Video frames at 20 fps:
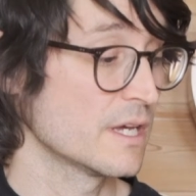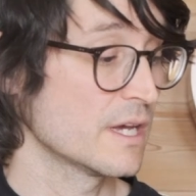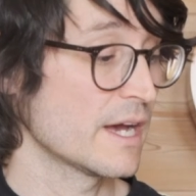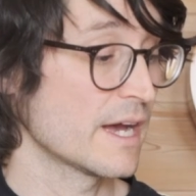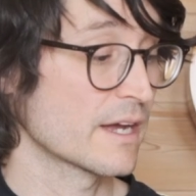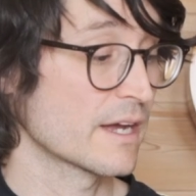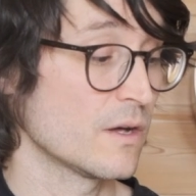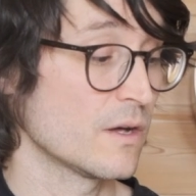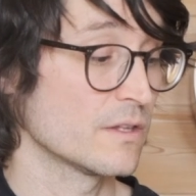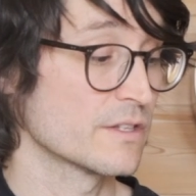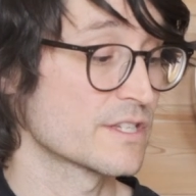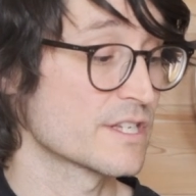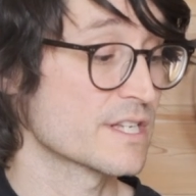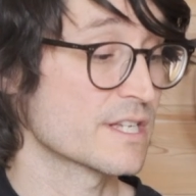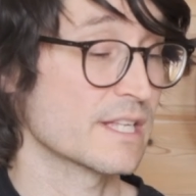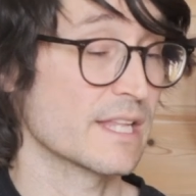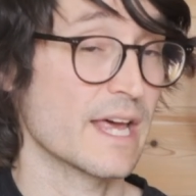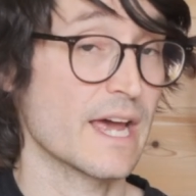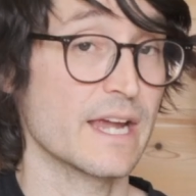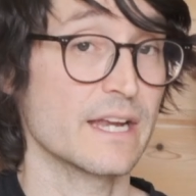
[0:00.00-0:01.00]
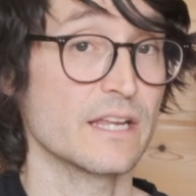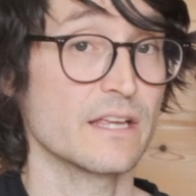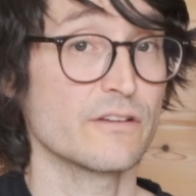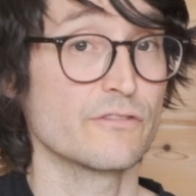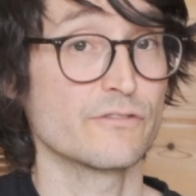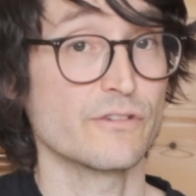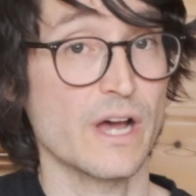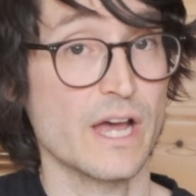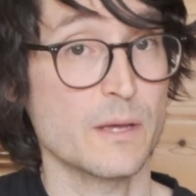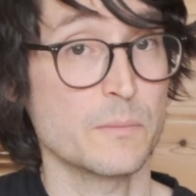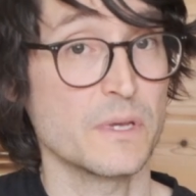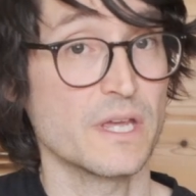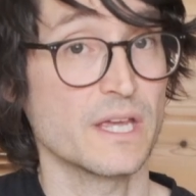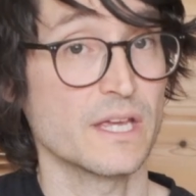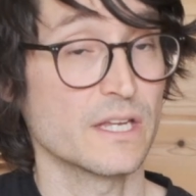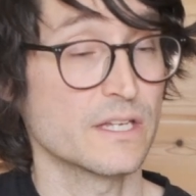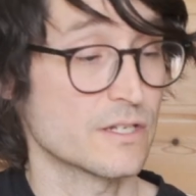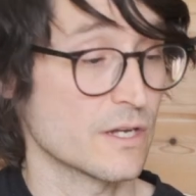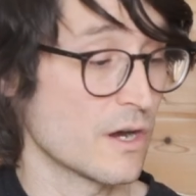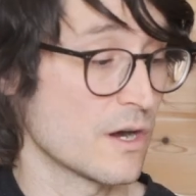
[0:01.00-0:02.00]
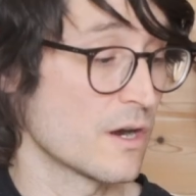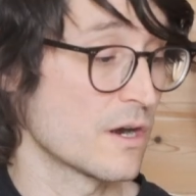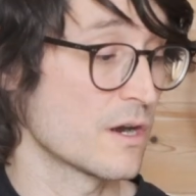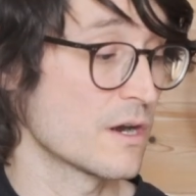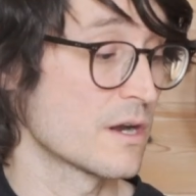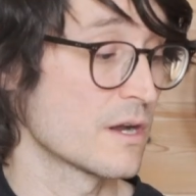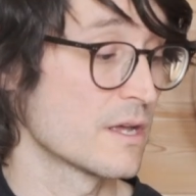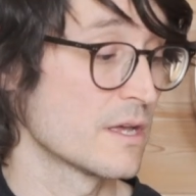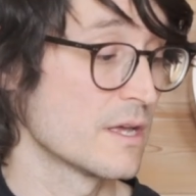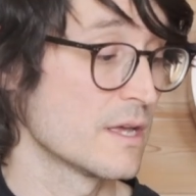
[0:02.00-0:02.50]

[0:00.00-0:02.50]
I a sliding vibing guitar.